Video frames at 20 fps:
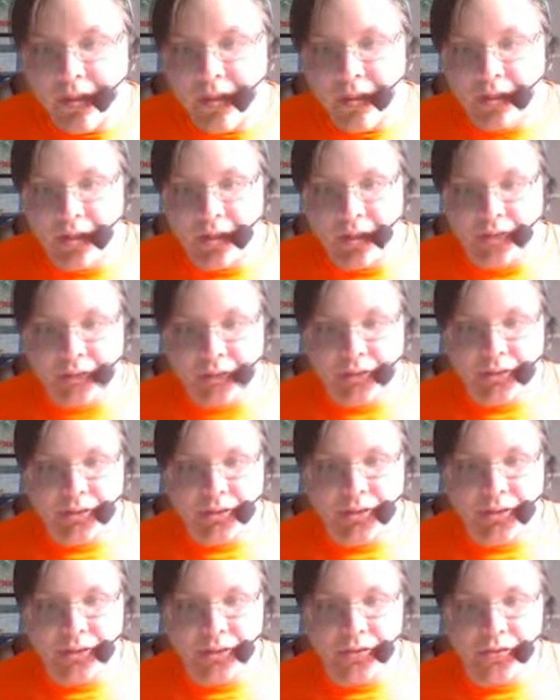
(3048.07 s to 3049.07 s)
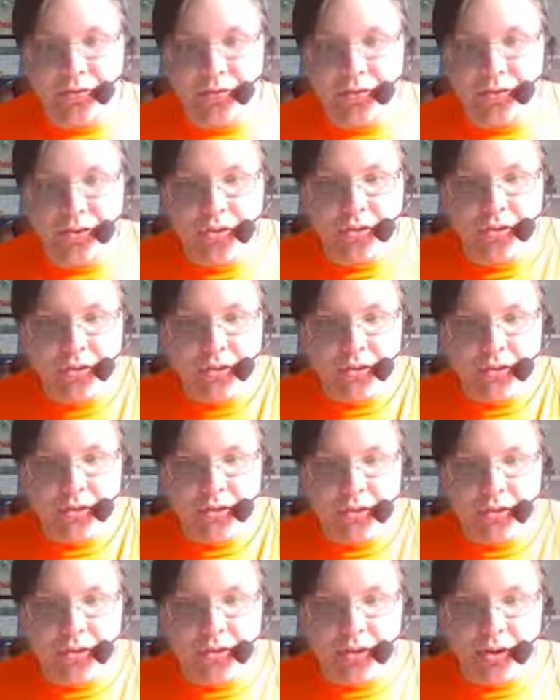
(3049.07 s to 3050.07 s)
Now switch it over.
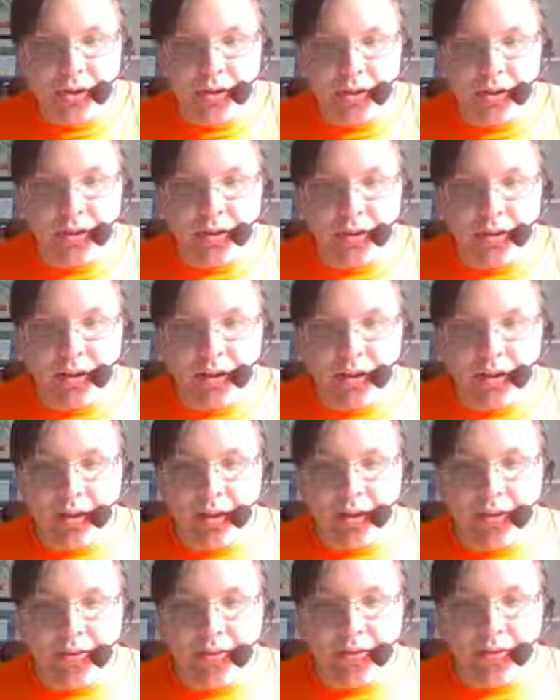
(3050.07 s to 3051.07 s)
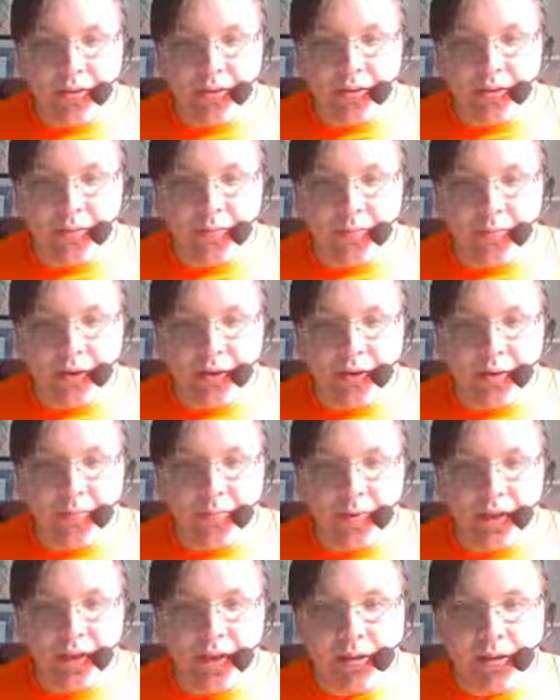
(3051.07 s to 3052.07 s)
Sorry if it didn't pick up
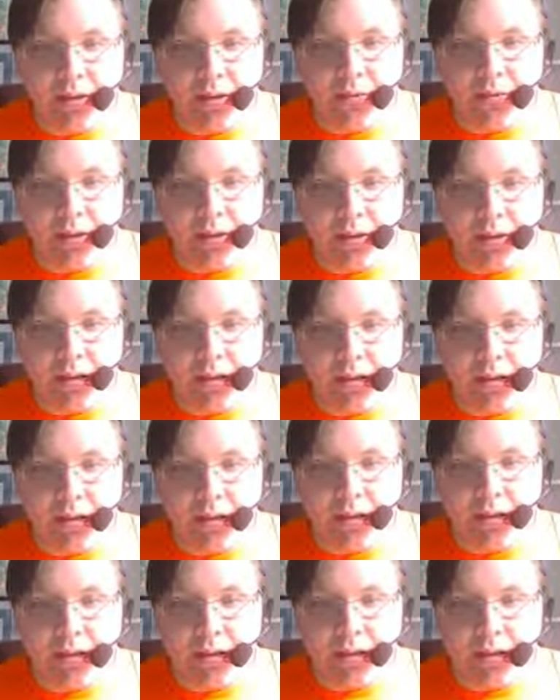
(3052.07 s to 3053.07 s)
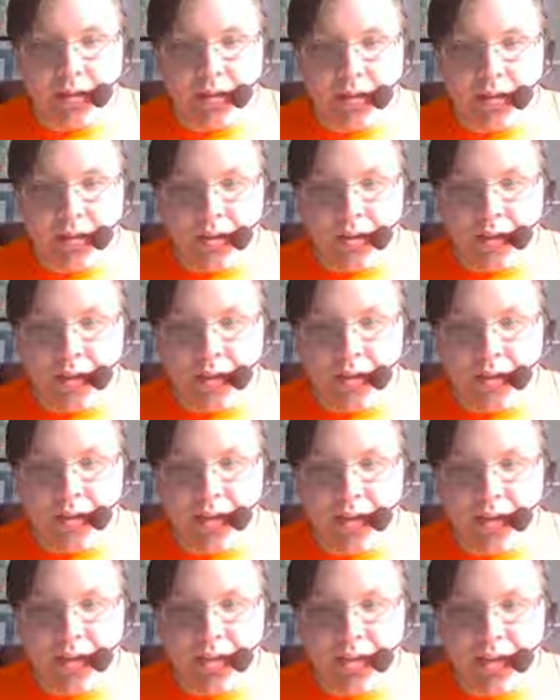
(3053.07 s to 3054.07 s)
any of the other
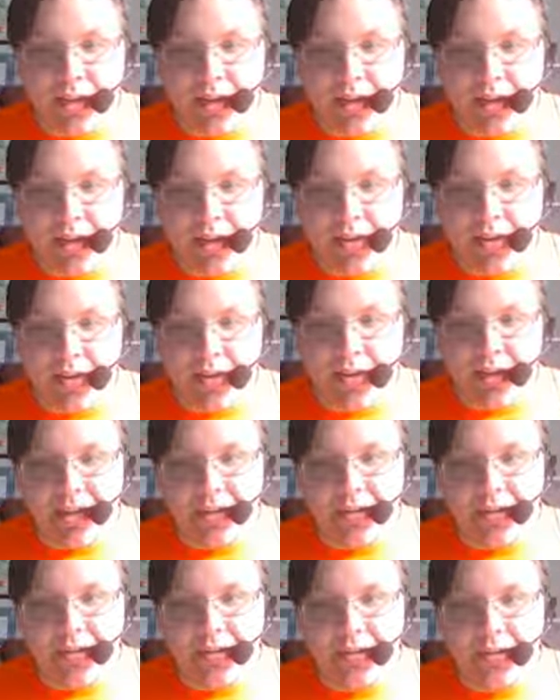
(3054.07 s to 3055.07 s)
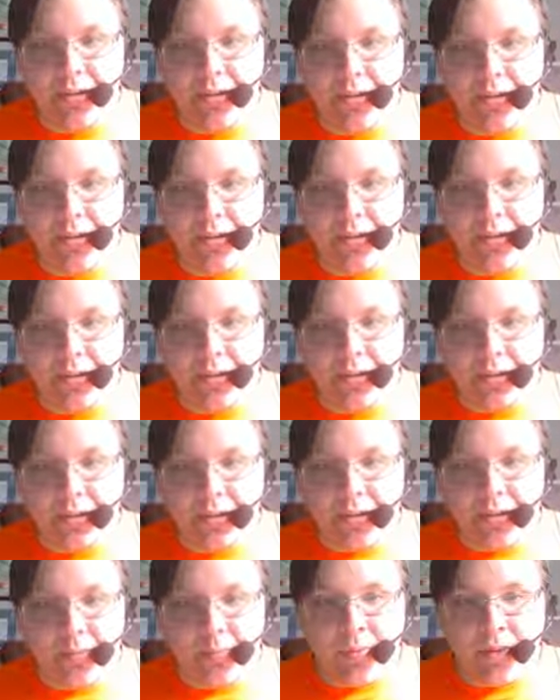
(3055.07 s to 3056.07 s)
things I had said,
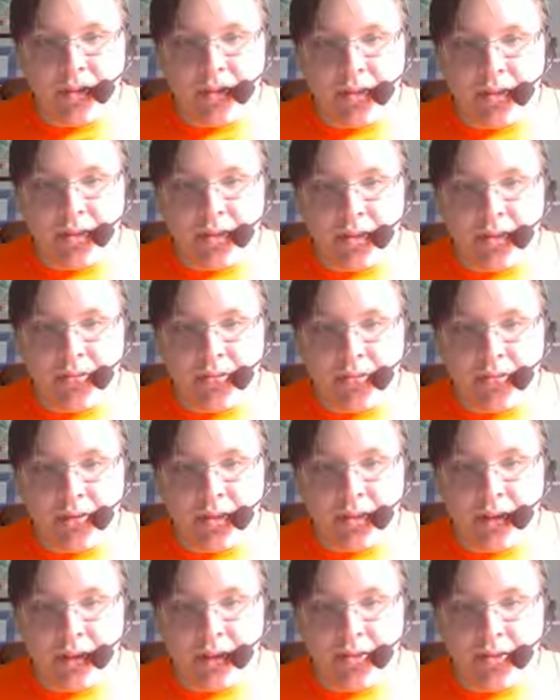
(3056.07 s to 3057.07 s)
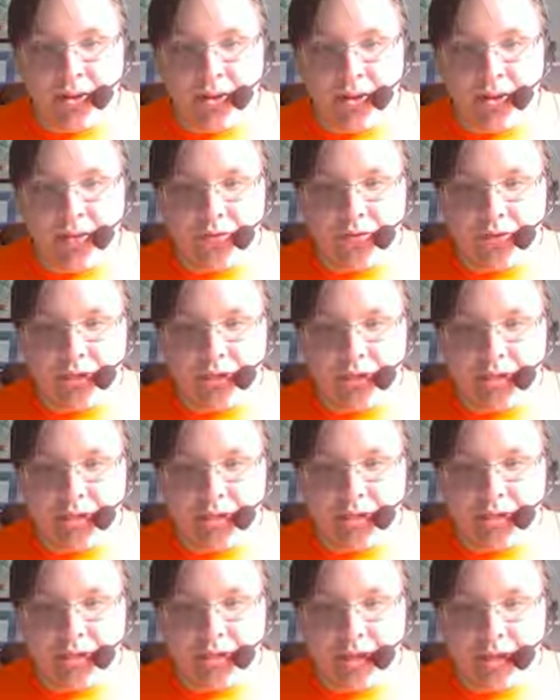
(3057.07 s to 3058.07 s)
but you can read the dialogue for
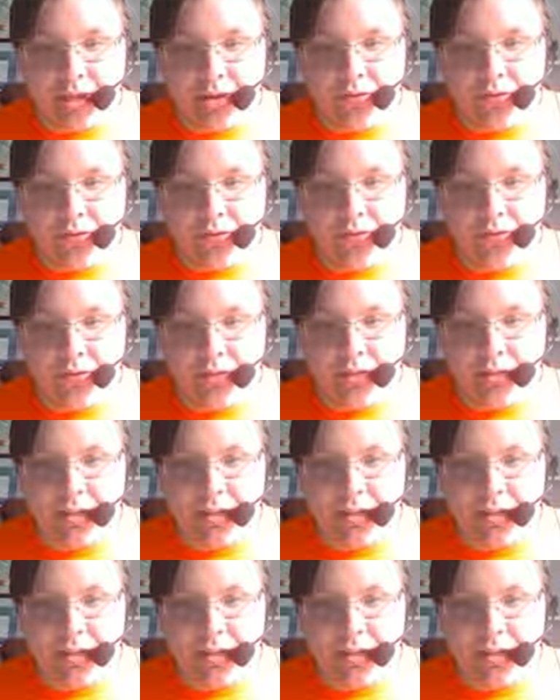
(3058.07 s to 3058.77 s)
yourself.